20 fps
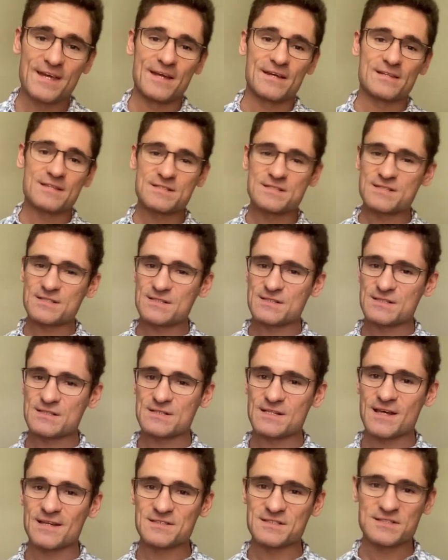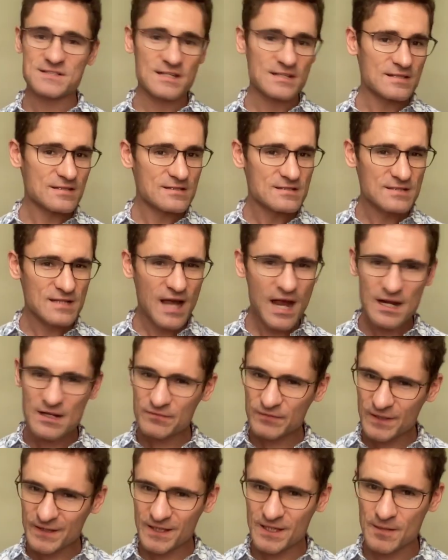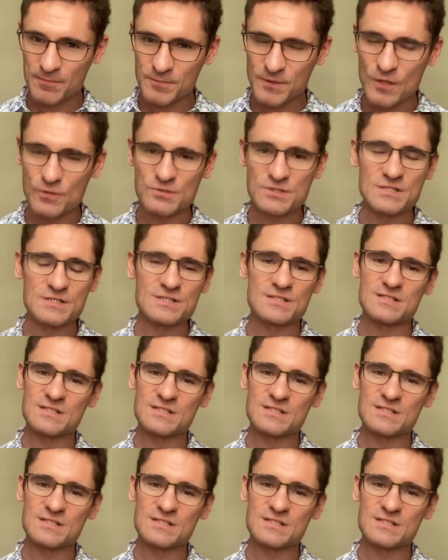And this is a state that is kind of like hypnosis.